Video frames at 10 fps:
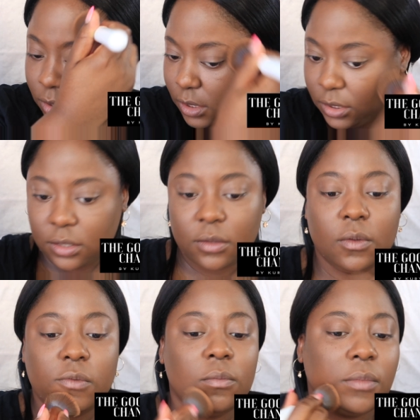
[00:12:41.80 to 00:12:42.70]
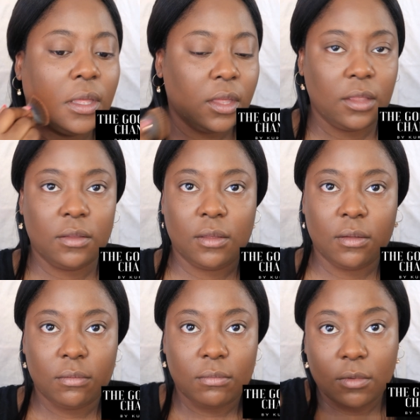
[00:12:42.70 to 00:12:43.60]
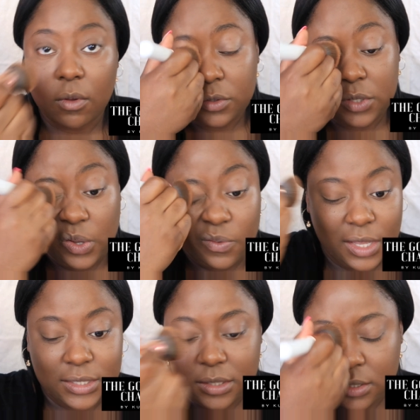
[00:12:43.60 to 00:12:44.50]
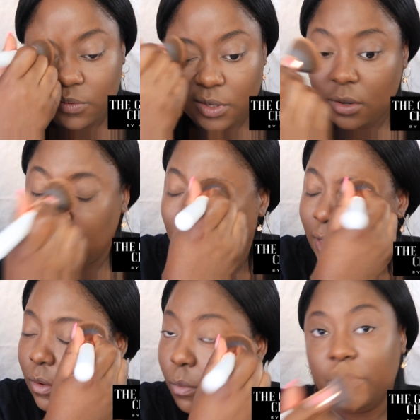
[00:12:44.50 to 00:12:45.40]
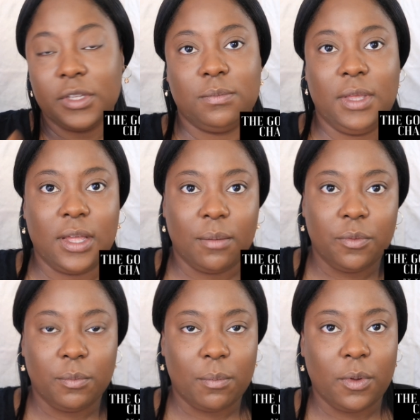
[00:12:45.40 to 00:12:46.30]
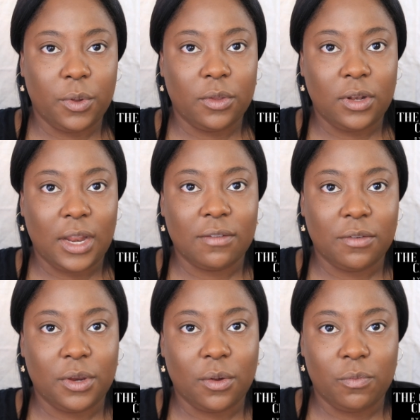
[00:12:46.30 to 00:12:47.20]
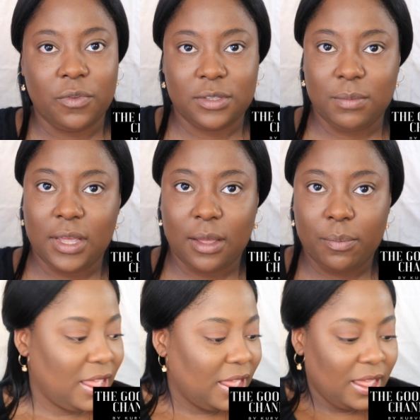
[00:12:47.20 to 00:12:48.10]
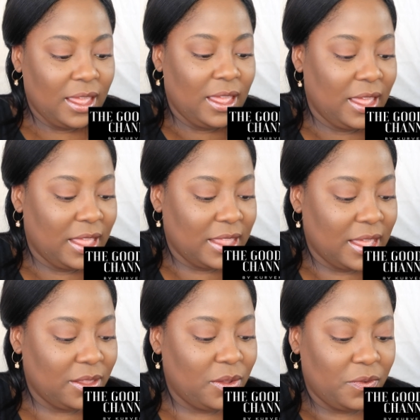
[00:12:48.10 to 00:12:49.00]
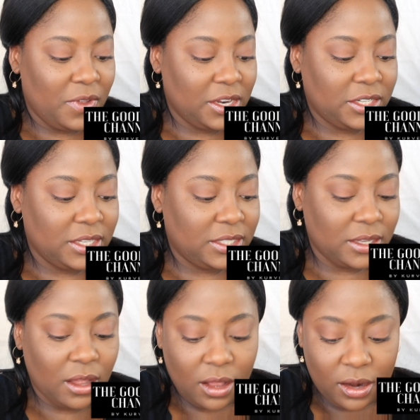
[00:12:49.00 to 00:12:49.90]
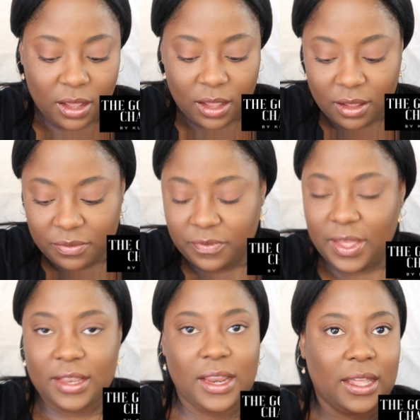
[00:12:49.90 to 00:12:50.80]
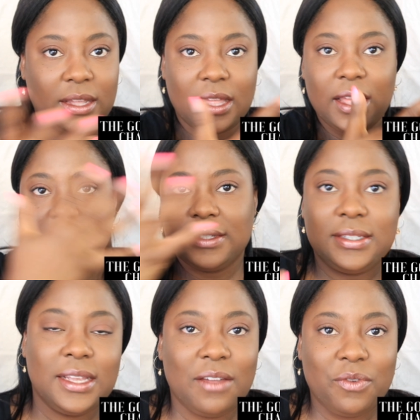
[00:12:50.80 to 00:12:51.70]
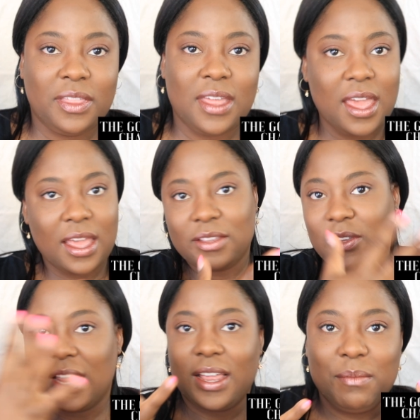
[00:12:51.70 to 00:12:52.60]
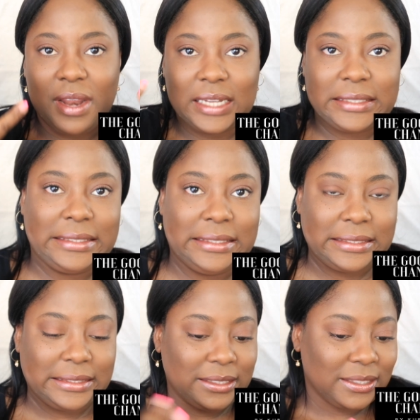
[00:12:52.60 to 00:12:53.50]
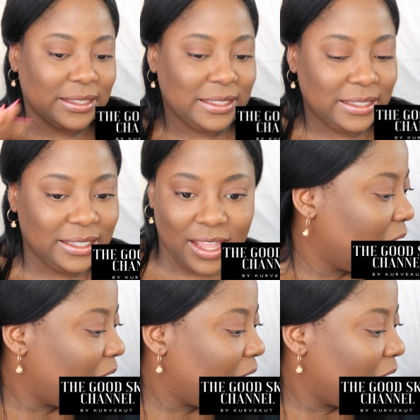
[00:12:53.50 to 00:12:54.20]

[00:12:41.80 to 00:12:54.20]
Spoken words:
Just not to make it also obvious. We don't like obvious makeup, remember? We don't like very obvious makeup. And then to finish this all off and like seal everything so that I can be like...